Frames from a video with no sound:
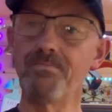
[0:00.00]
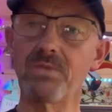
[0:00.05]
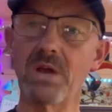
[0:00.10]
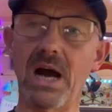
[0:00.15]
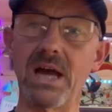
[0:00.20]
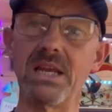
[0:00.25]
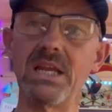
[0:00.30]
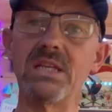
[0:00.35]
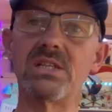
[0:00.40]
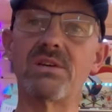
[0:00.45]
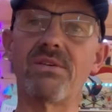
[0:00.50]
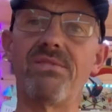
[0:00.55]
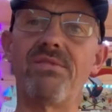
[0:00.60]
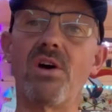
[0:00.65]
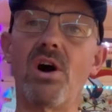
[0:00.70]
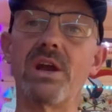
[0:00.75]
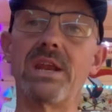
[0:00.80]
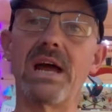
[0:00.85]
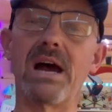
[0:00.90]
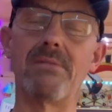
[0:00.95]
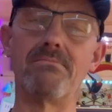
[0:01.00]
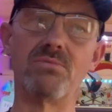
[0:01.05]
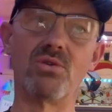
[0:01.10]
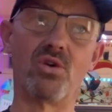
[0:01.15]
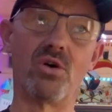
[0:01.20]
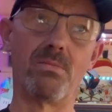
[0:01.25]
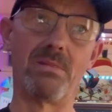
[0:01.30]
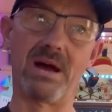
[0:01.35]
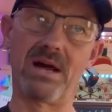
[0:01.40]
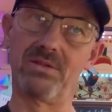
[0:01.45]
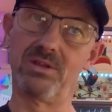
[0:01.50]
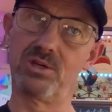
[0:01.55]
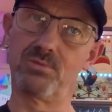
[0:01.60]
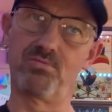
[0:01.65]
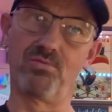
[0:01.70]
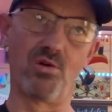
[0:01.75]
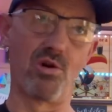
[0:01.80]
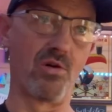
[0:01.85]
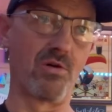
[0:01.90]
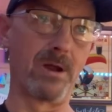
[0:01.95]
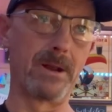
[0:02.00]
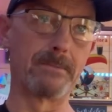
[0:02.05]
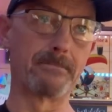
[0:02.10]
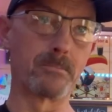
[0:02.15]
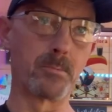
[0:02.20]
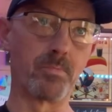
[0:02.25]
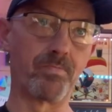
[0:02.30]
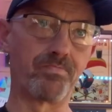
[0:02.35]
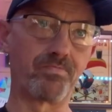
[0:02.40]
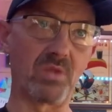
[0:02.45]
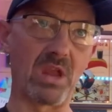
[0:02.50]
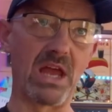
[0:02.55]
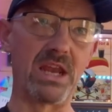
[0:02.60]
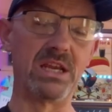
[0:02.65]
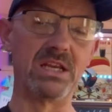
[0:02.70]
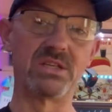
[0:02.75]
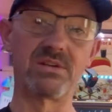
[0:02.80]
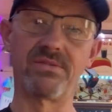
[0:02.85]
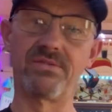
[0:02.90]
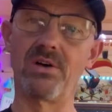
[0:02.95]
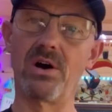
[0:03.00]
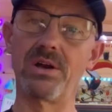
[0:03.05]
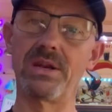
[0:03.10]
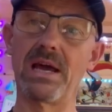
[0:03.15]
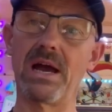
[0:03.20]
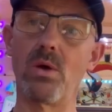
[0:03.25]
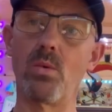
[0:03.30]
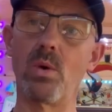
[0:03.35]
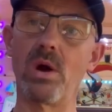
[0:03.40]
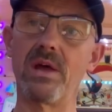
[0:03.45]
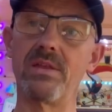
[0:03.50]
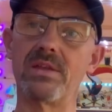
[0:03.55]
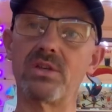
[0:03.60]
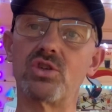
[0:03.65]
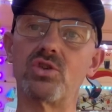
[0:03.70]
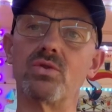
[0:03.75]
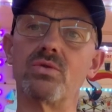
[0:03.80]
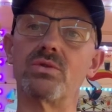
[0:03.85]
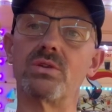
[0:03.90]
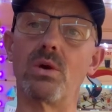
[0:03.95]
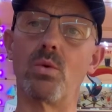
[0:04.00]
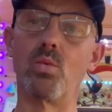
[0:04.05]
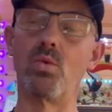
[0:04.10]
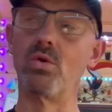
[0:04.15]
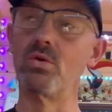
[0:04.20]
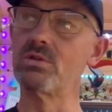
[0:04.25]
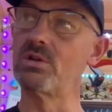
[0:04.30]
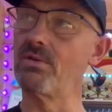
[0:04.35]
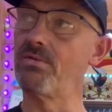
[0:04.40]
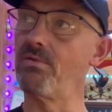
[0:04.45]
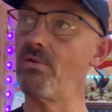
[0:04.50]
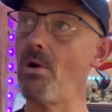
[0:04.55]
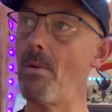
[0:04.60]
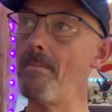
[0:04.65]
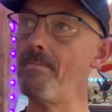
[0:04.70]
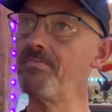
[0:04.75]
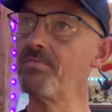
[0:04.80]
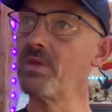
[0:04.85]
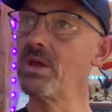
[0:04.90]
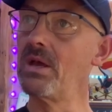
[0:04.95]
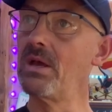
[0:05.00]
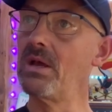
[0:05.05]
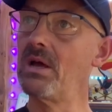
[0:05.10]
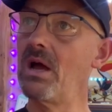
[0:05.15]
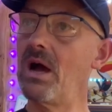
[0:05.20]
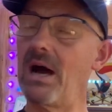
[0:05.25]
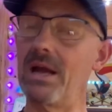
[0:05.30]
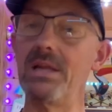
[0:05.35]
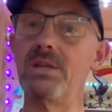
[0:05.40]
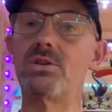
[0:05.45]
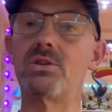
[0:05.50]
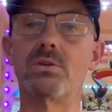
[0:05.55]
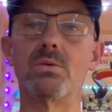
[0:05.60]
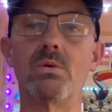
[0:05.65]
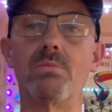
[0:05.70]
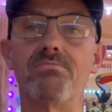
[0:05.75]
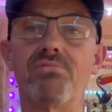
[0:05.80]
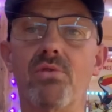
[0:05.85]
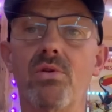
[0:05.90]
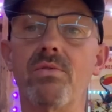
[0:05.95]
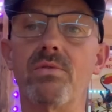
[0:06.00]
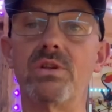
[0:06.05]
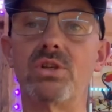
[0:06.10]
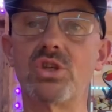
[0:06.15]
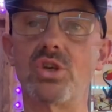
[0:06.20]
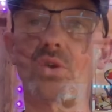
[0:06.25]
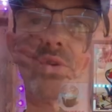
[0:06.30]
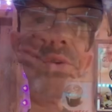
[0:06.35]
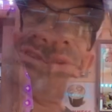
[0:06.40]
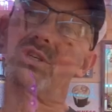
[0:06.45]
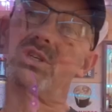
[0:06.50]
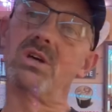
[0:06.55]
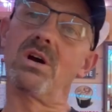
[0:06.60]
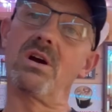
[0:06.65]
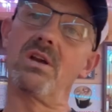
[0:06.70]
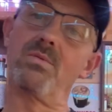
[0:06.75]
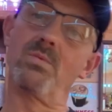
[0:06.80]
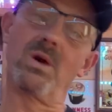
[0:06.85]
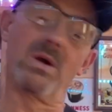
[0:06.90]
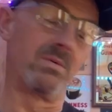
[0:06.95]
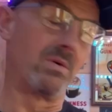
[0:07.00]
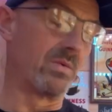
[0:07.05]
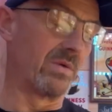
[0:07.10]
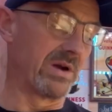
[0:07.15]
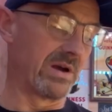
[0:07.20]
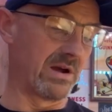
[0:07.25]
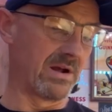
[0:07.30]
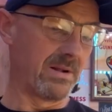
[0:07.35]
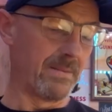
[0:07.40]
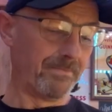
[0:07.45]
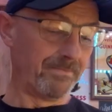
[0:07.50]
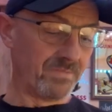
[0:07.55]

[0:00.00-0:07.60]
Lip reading: I need to find out more about this brewery. I need to find out where they source their water from. I need to do a brewery tour side of where we were.